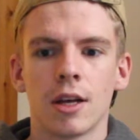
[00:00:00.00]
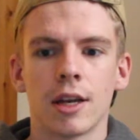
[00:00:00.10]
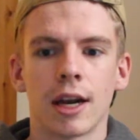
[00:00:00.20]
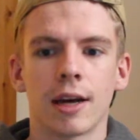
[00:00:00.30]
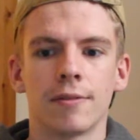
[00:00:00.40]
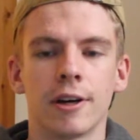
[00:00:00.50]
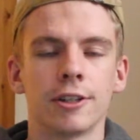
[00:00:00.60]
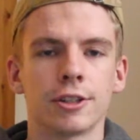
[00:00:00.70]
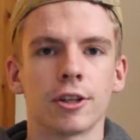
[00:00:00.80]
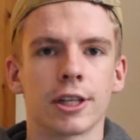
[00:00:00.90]
and I have very
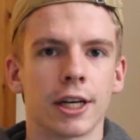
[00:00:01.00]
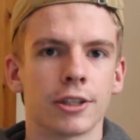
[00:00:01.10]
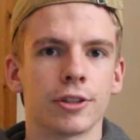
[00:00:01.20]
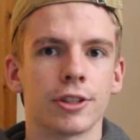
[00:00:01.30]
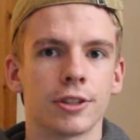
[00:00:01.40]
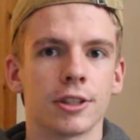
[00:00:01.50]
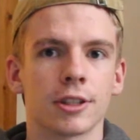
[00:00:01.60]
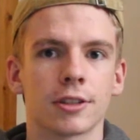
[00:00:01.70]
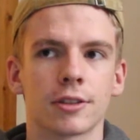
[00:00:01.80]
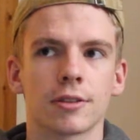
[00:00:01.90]
strong
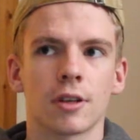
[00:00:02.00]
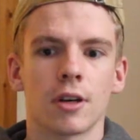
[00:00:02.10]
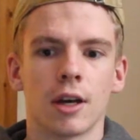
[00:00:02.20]
characteristics